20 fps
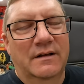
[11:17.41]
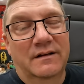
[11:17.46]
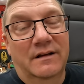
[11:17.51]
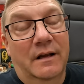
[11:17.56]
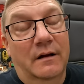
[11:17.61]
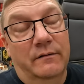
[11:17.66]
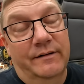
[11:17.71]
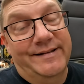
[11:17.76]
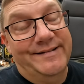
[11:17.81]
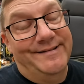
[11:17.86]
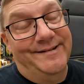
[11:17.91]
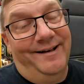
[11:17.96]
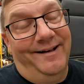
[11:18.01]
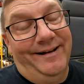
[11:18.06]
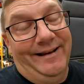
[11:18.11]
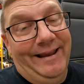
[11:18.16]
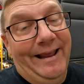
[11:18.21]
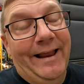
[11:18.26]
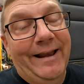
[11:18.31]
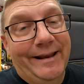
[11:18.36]
you know, he's
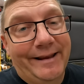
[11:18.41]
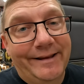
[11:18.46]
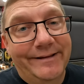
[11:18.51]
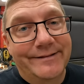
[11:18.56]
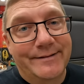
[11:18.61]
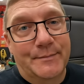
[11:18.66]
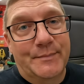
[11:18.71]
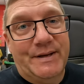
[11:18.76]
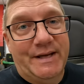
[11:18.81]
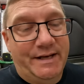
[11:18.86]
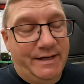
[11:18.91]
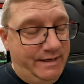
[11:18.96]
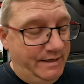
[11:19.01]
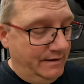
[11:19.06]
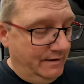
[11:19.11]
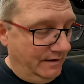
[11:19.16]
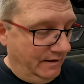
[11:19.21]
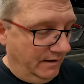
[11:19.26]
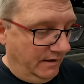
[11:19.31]
not a Kenny, he's a Petey.